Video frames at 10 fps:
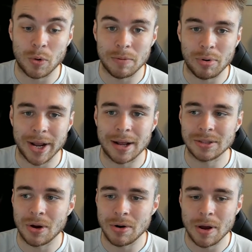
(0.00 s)
want to bring in
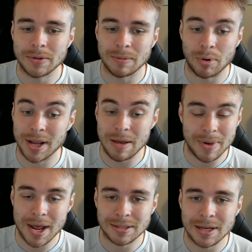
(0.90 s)
Antonio to bring
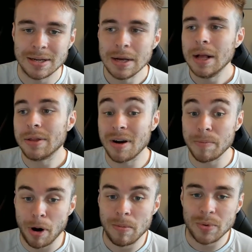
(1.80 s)
Jimenez in. The only
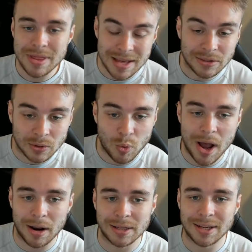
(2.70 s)
problem with this as
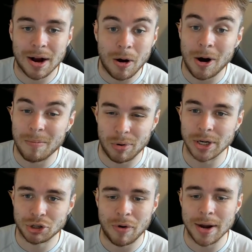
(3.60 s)
well is I can't bring
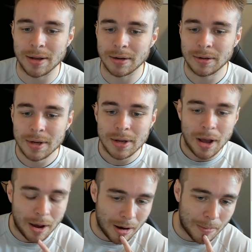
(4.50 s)
Trent in.
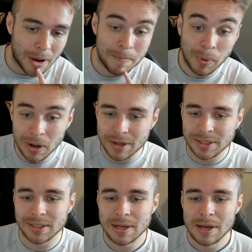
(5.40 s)
And plus,